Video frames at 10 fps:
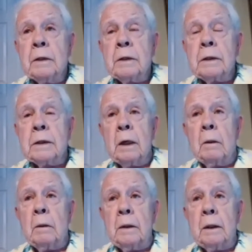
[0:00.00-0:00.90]

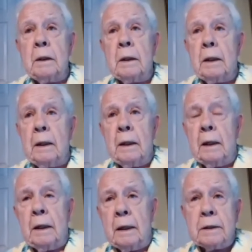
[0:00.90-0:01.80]
So
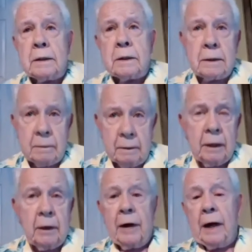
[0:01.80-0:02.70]
he's,
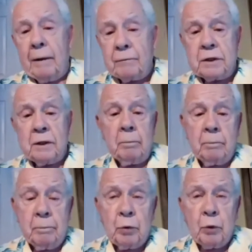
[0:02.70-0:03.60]
and I have
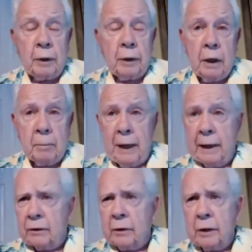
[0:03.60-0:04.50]
some poor young
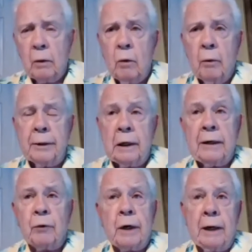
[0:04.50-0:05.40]
man or young woman
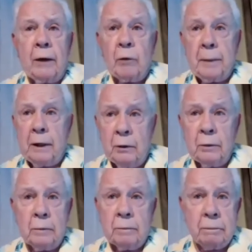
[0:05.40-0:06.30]
reading with me
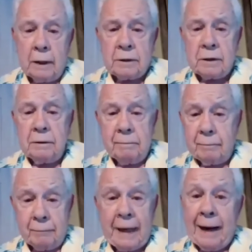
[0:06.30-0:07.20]
who
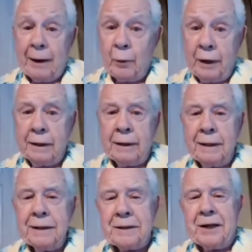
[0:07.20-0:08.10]
can't read.
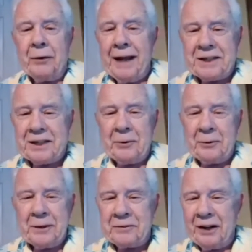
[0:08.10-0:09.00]
So that's
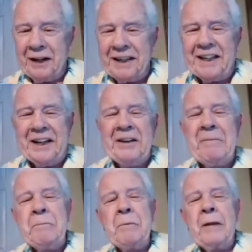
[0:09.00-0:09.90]
always fun.
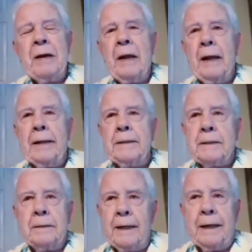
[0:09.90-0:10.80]
And
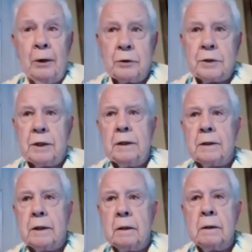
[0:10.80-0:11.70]
he or she
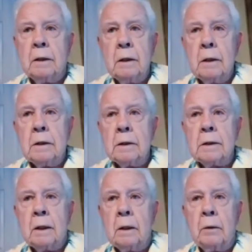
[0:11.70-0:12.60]
said,
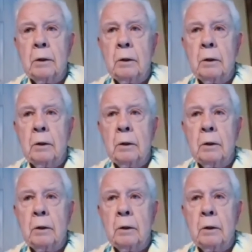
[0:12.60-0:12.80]
so